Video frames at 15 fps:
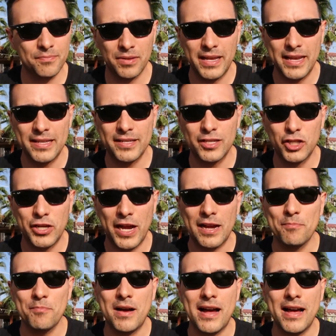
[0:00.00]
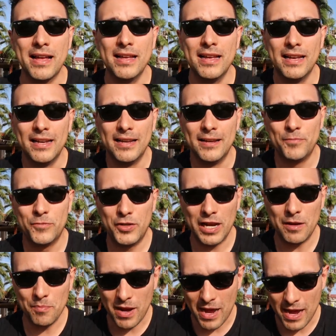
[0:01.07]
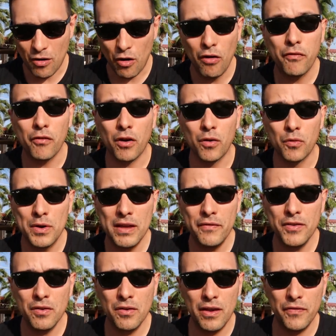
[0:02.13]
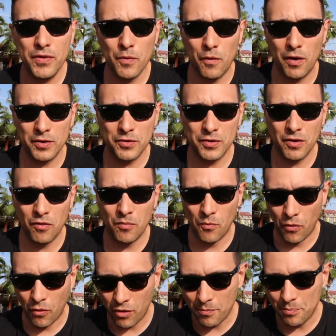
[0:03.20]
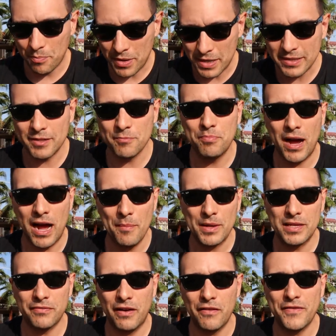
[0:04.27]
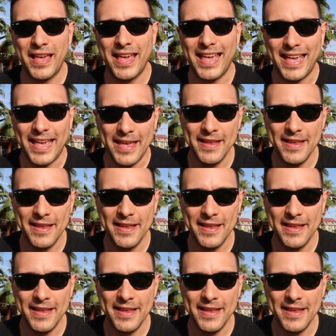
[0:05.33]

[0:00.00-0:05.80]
Please check my check my overall review if you want to know more but the Pimax 5K